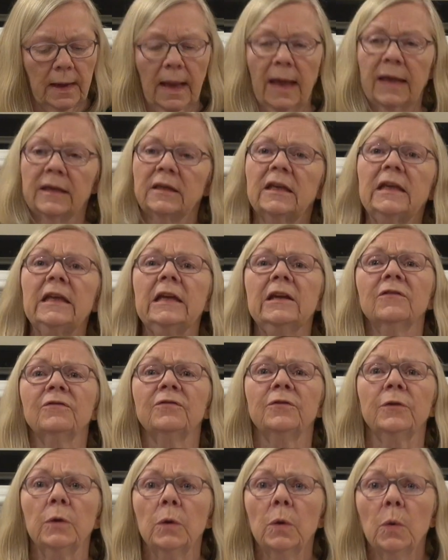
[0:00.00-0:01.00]
and give
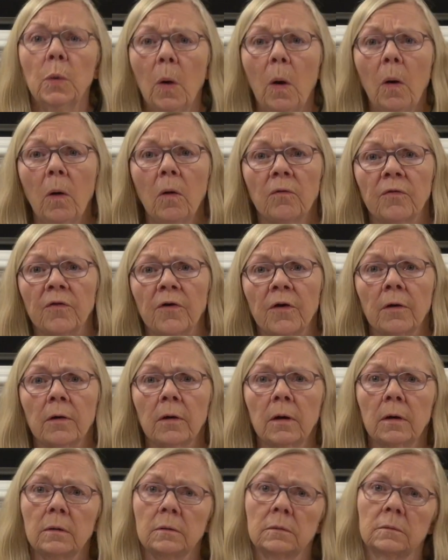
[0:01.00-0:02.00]
you
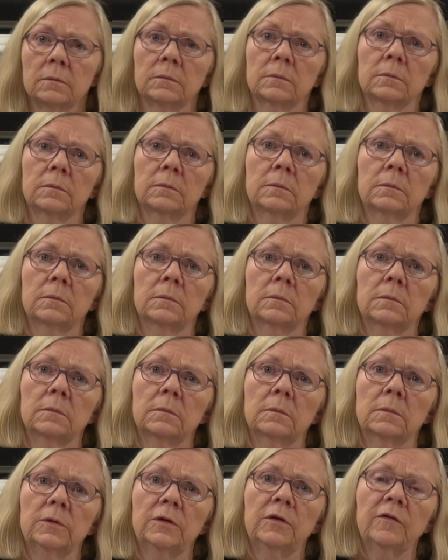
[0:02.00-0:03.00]
over
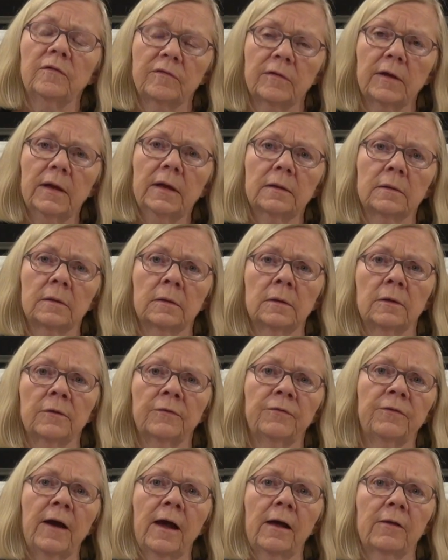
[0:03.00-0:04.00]
to Satan their
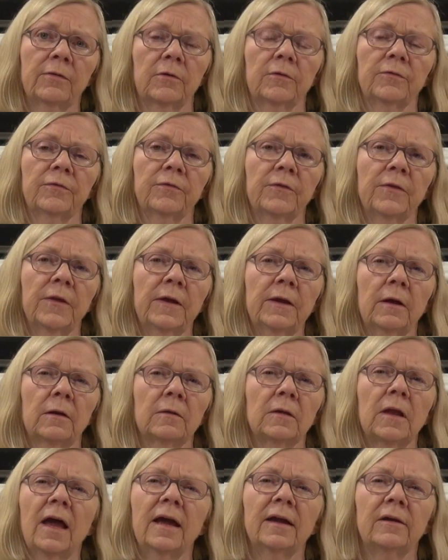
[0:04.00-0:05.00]
father, for they
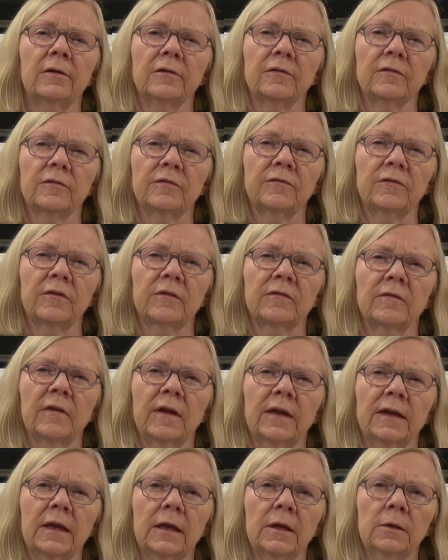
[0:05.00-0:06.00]
are liars, just
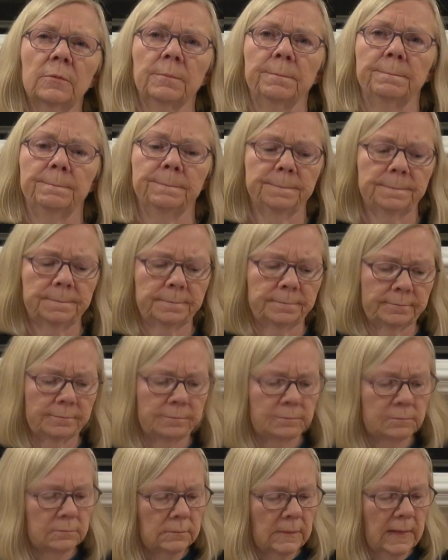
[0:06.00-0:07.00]
like him.
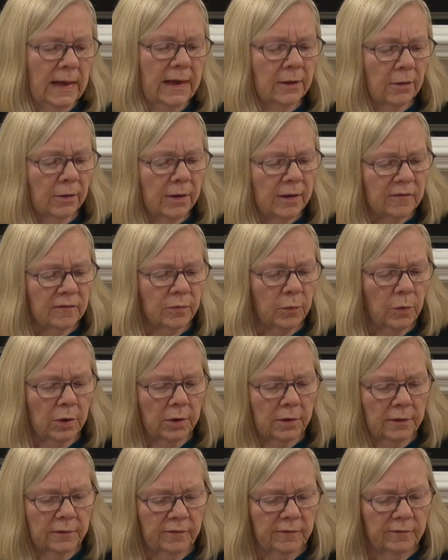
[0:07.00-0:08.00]
Hear his
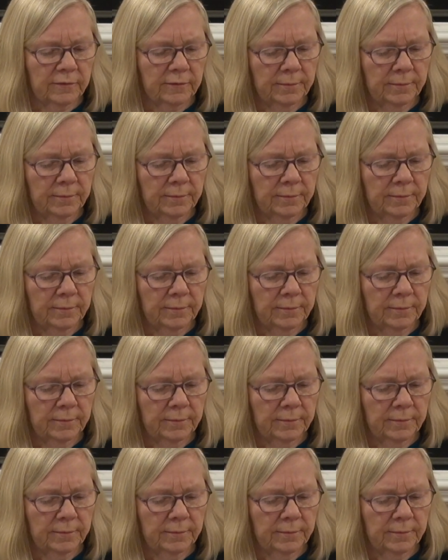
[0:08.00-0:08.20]
words